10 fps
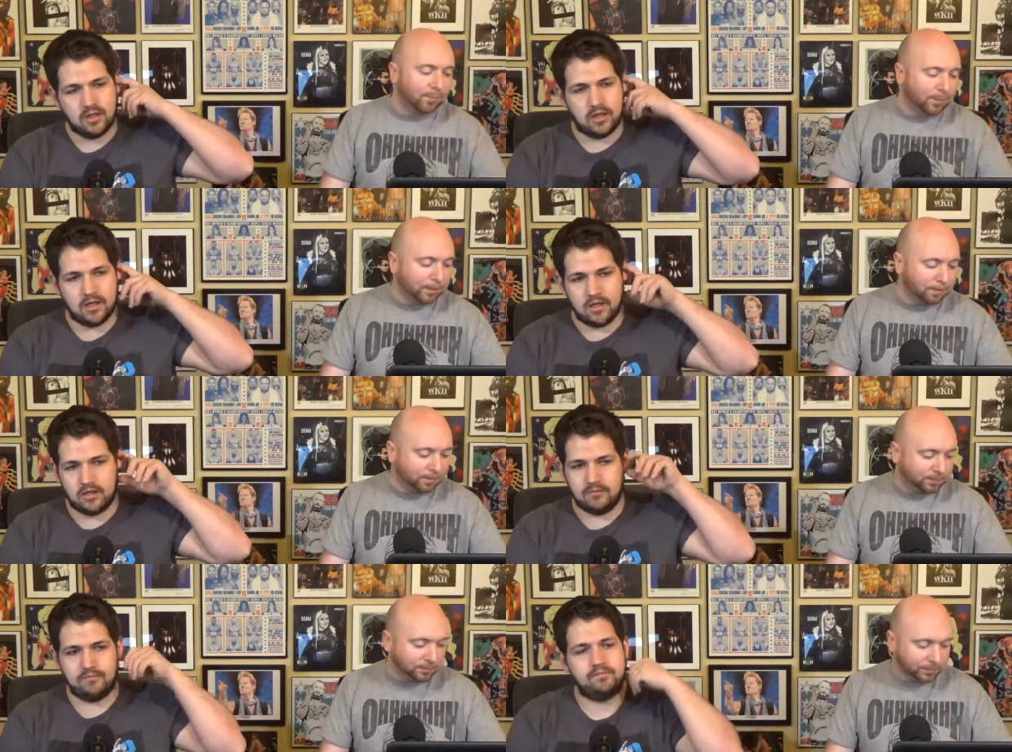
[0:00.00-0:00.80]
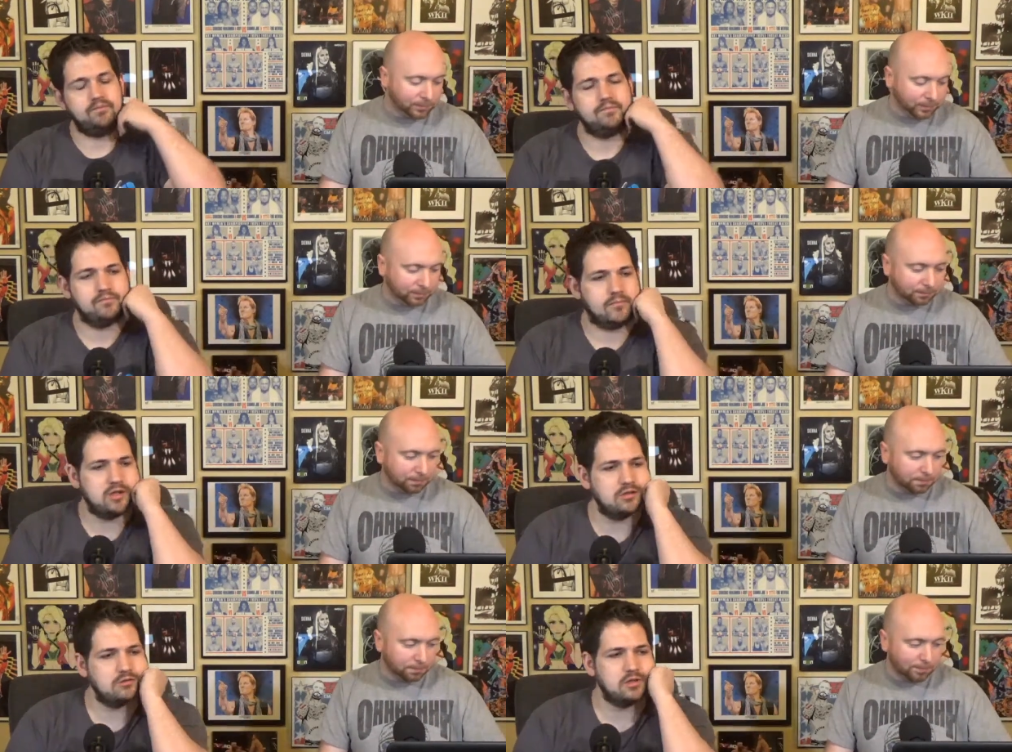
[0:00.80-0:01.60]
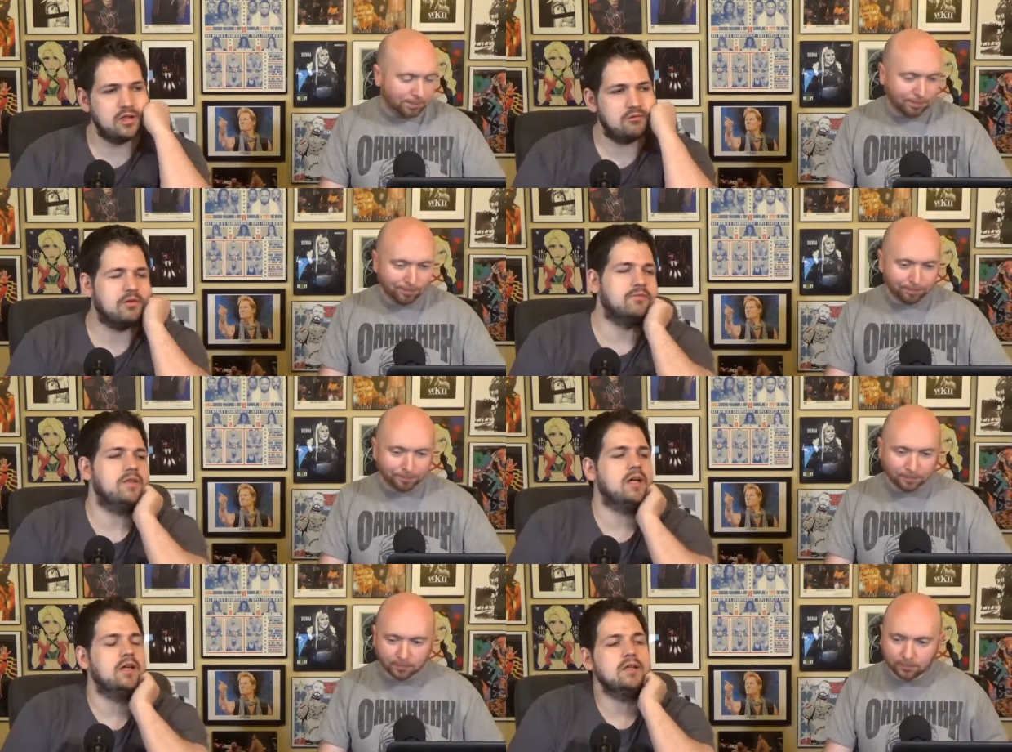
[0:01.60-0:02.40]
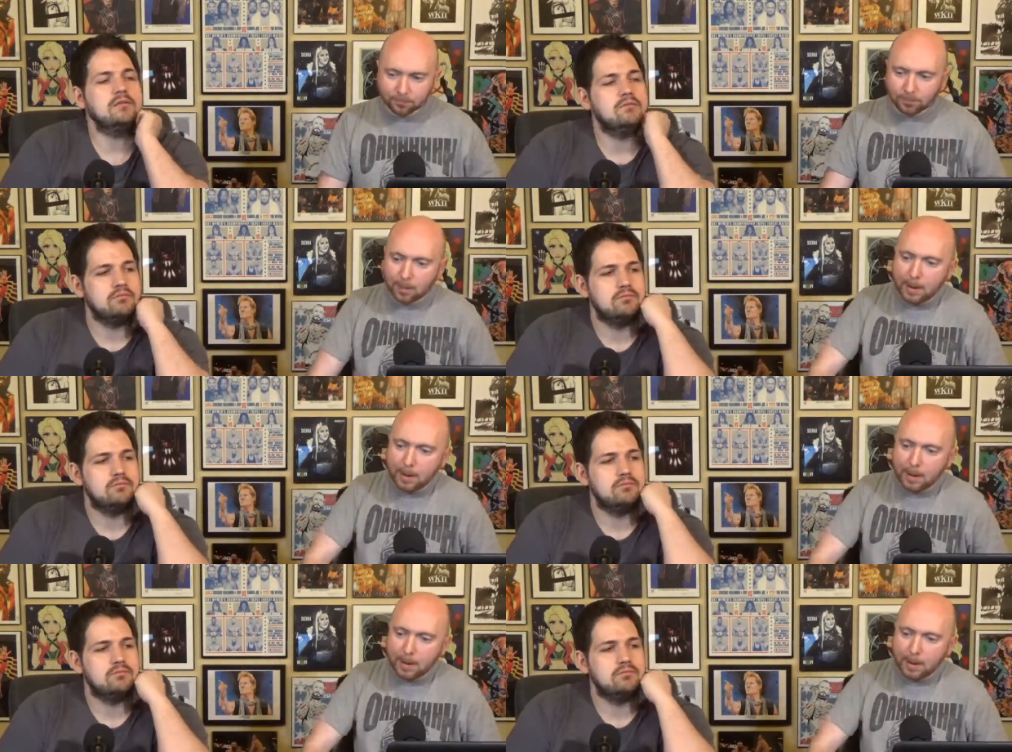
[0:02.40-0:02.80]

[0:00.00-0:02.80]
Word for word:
Speaker 1: Um, I don't know what they would have done